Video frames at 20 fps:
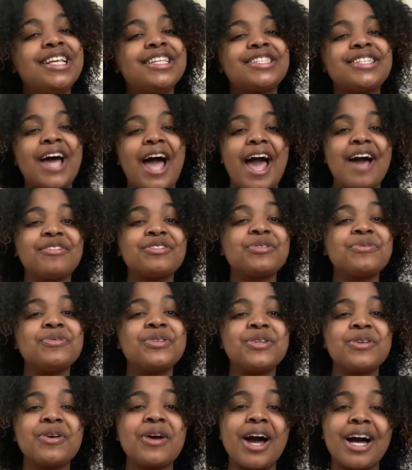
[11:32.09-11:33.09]
So I have some
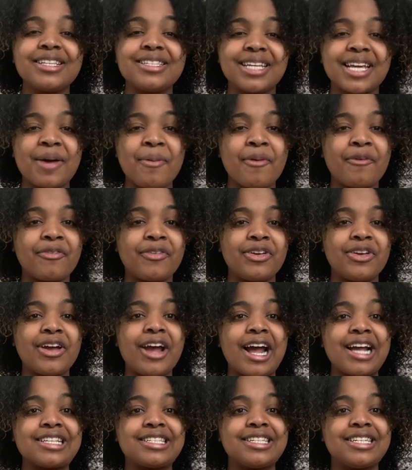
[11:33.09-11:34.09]
new content coming for you
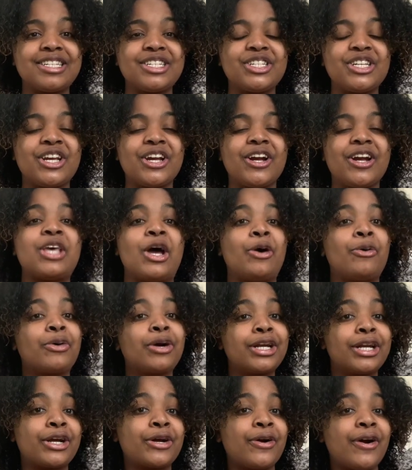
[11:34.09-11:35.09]
guys this year. So we're
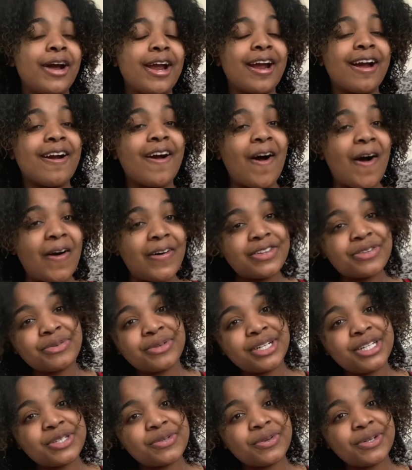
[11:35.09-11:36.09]
gonna grow our hair all
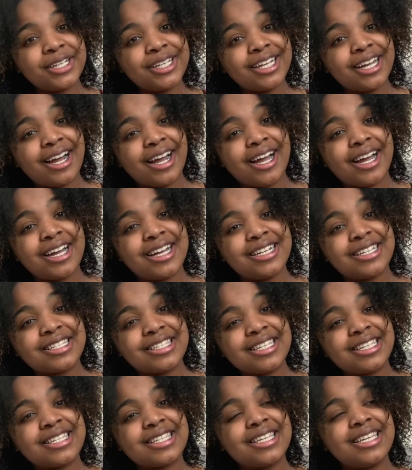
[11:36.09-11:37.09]
2020, guys.
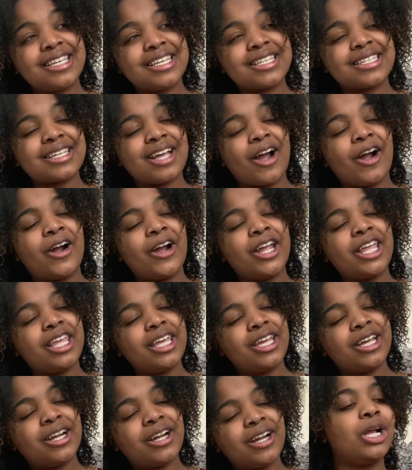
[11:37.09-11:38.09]
This is our
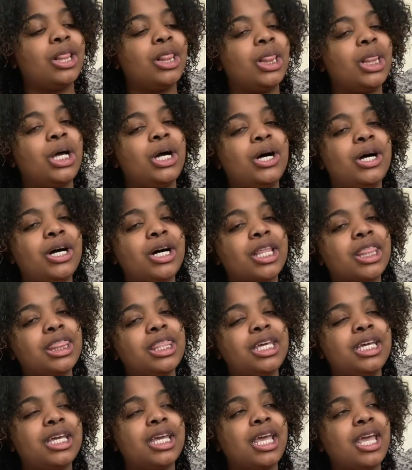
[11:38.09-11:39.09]
year, long,
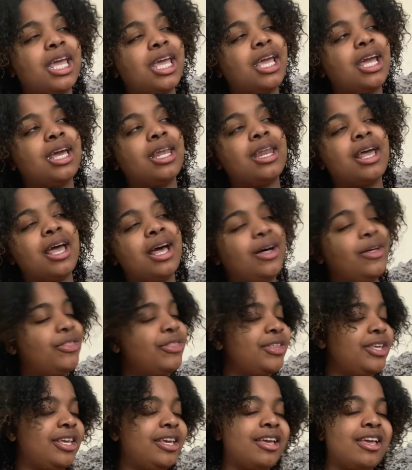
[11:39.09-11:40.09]
thick, and
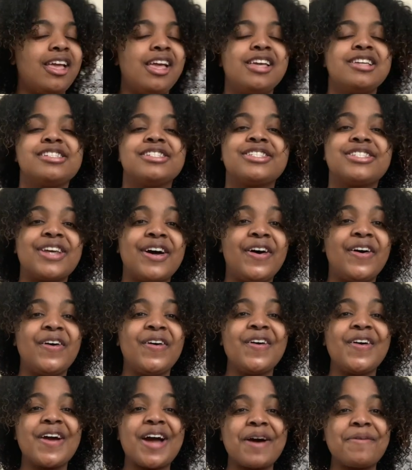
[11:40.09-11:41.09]
healthy.
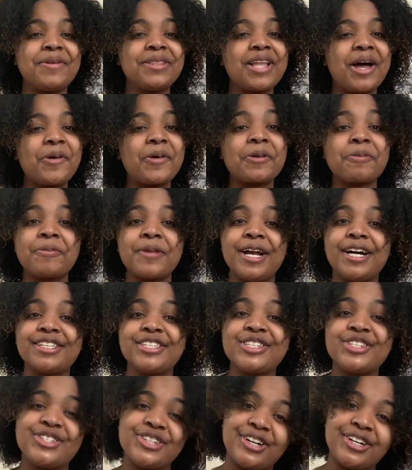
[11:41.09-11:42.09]
So come along with me on
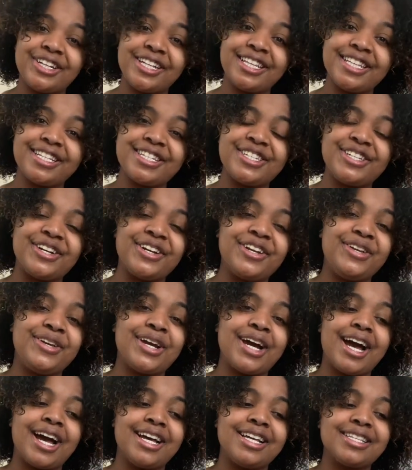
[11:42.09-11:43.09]
this journey this year, you
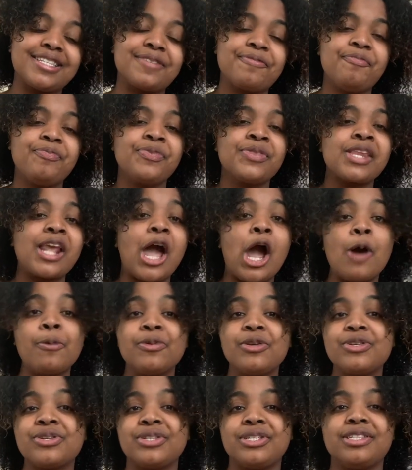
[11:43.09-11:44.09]
guys. Hope
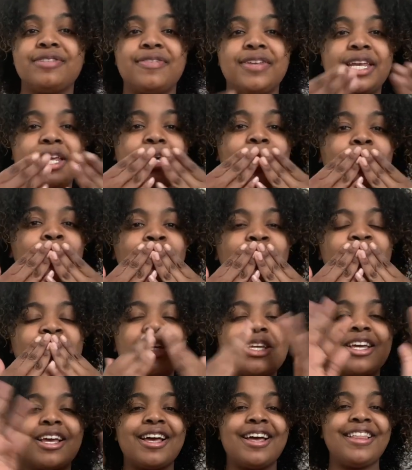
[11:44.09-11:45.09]
you enjoy this video.
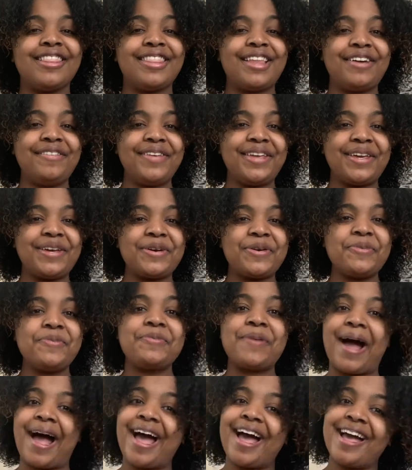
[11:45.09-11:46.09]
Love you,
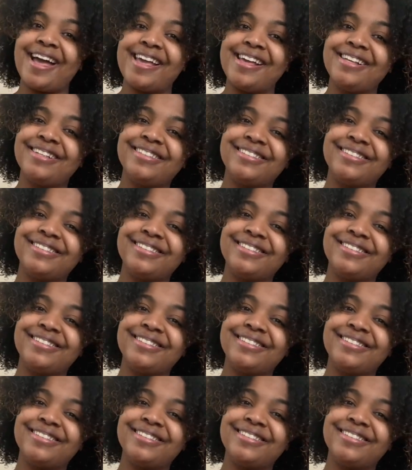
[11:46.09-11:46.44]
bye.